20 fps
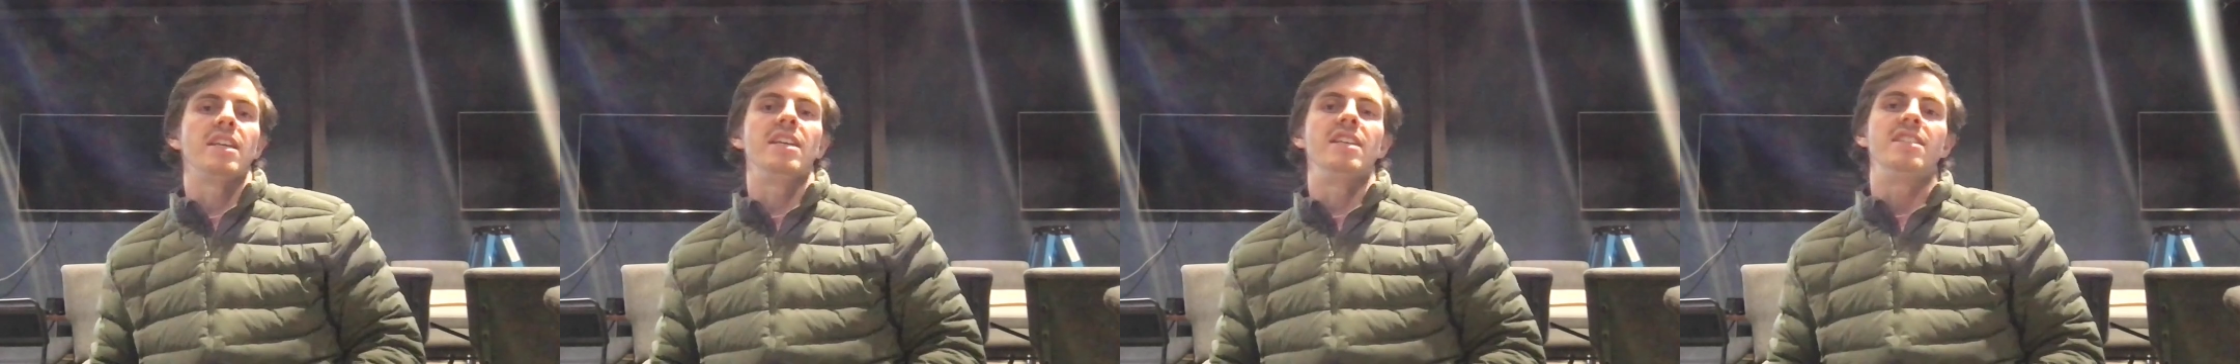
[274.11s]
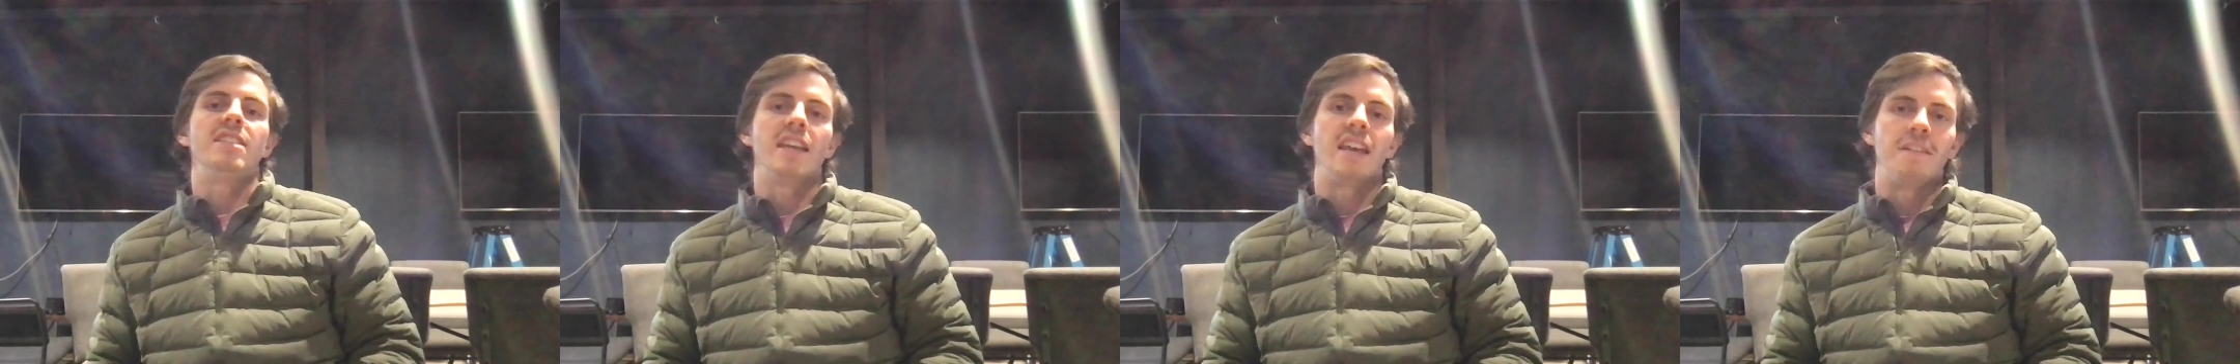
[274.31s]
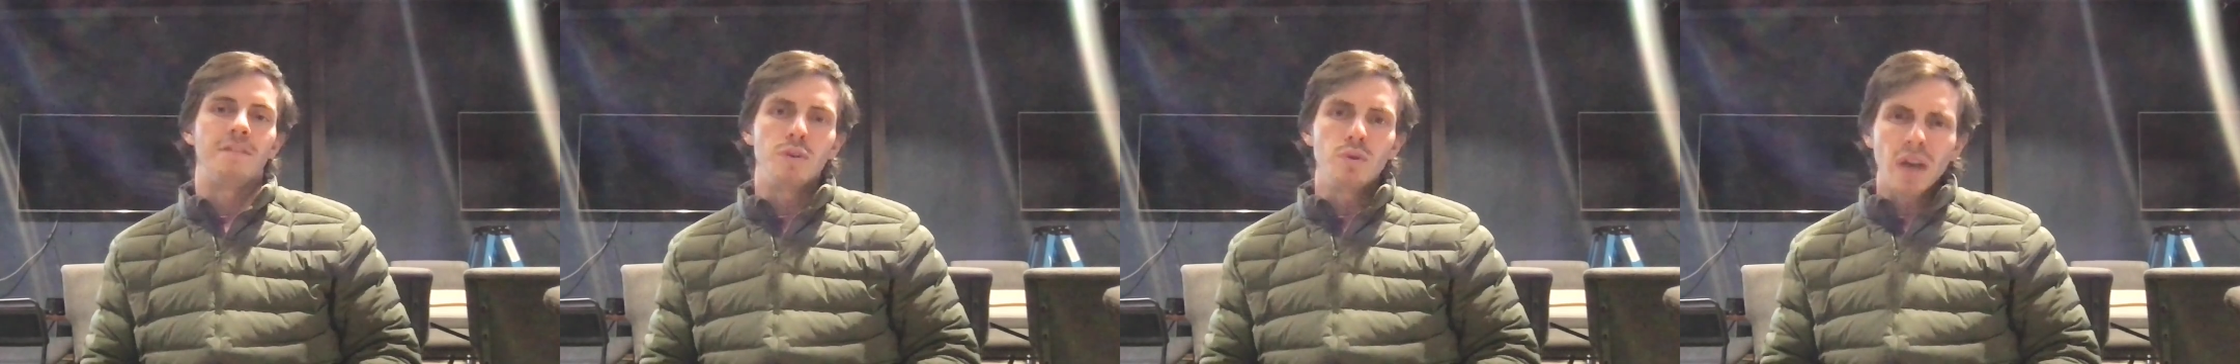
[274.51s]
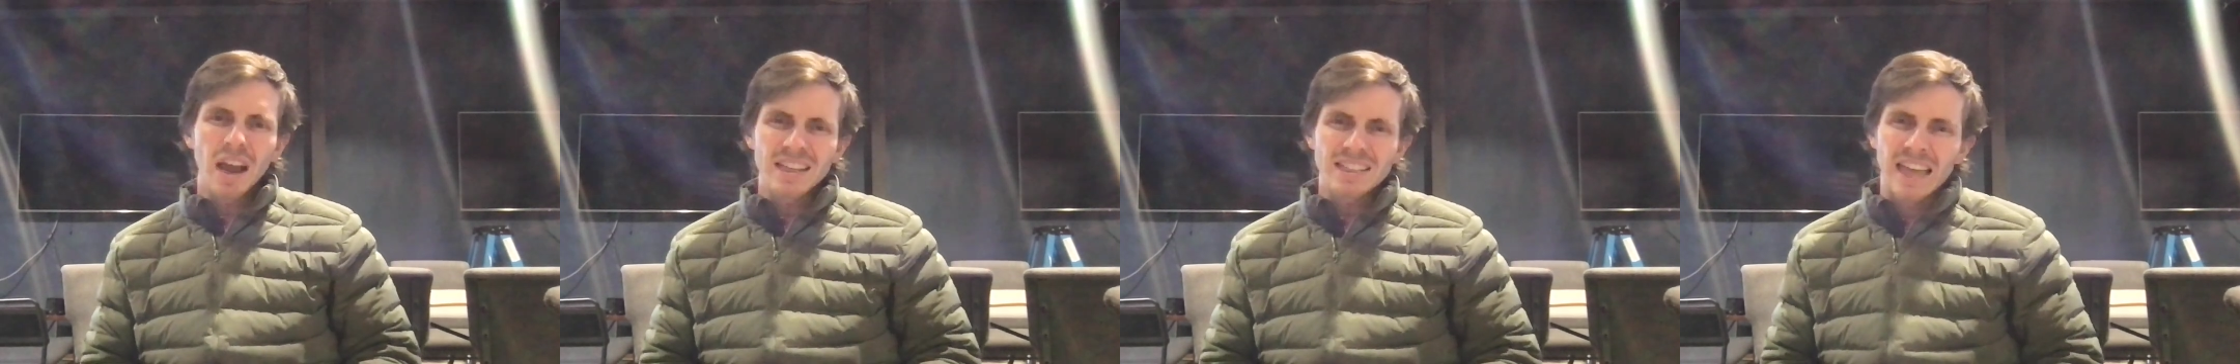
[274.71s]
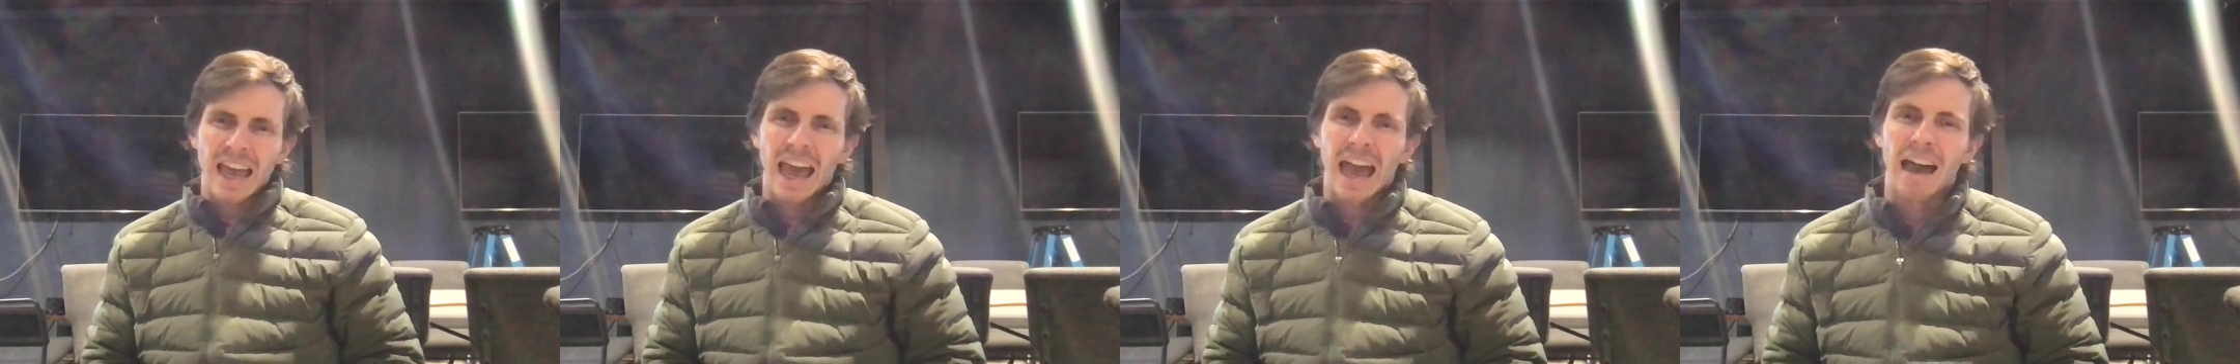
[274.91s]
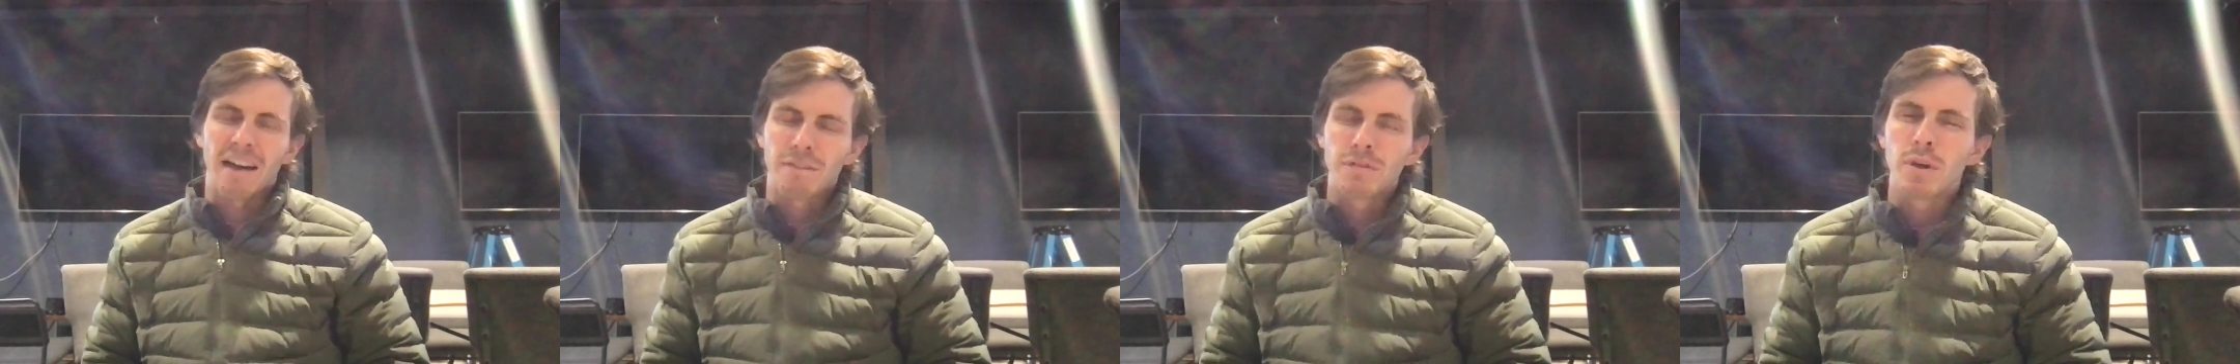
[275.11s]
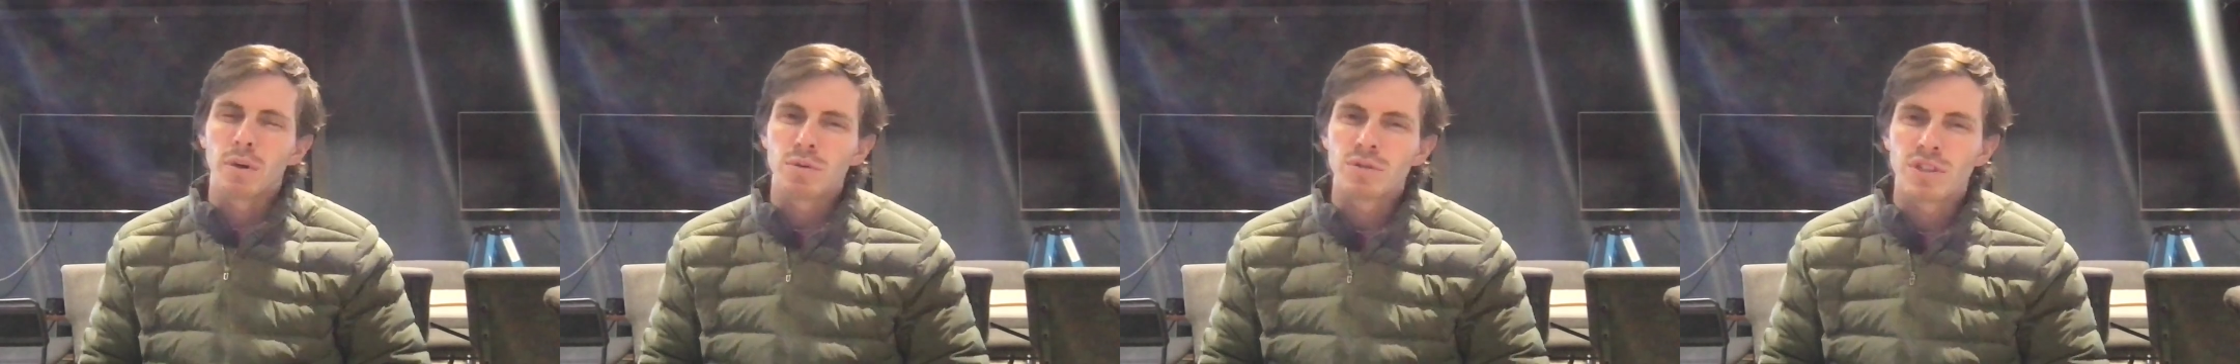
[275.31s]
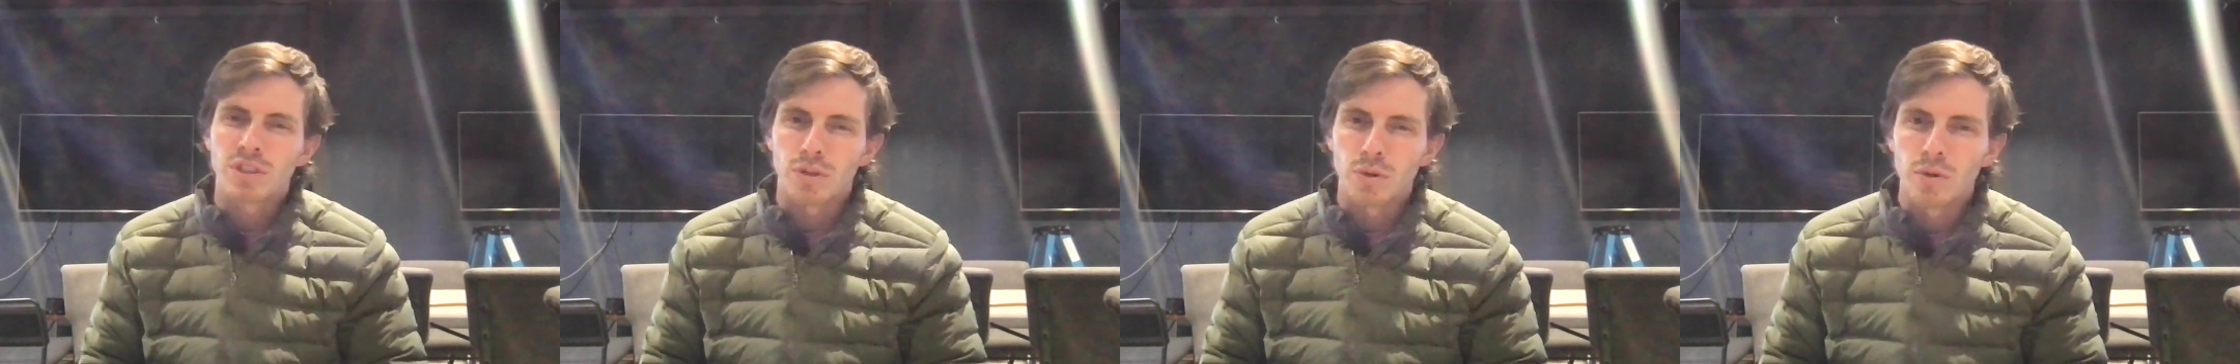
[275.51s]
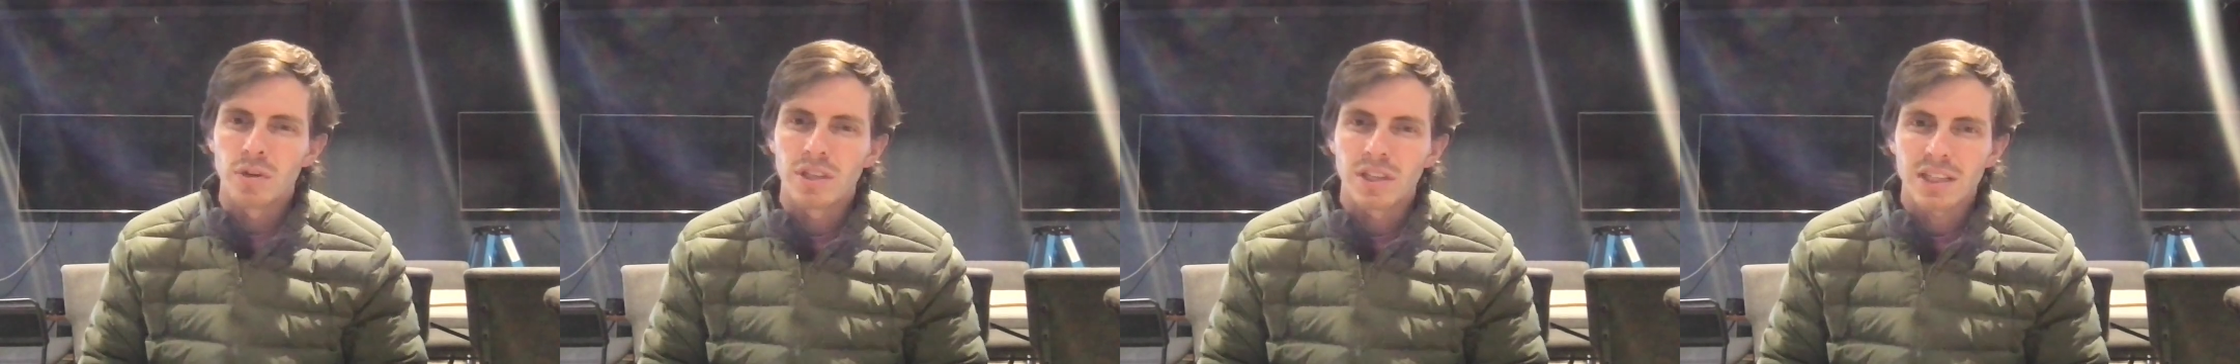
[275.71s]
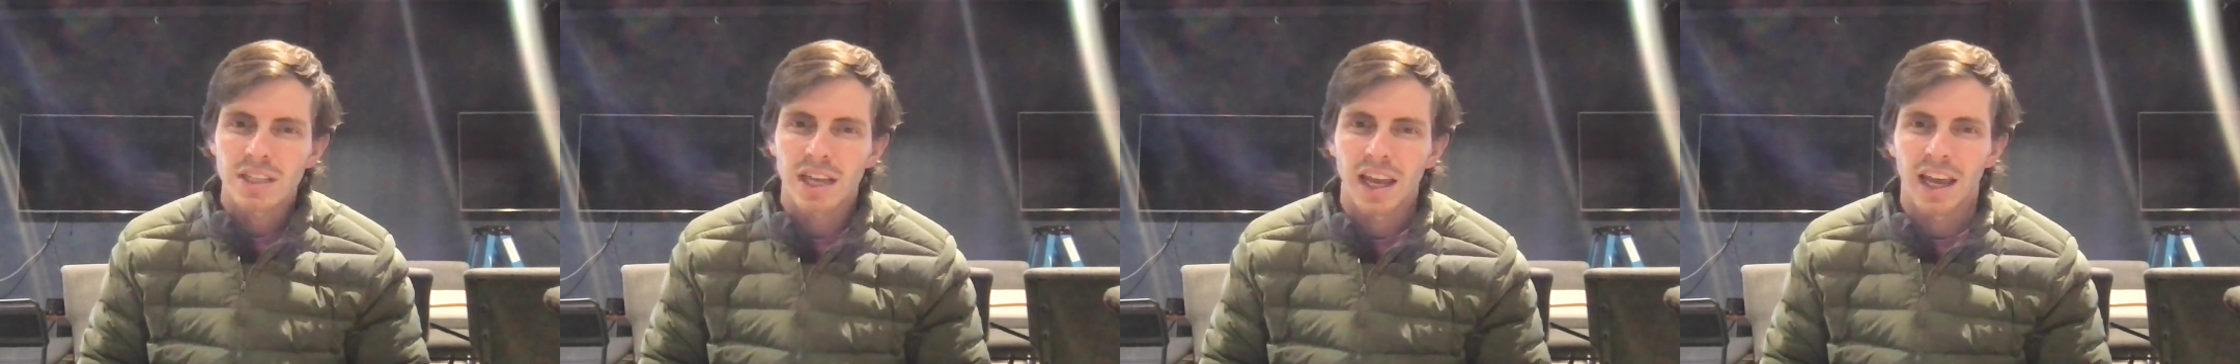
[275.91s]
is if you guys have those students,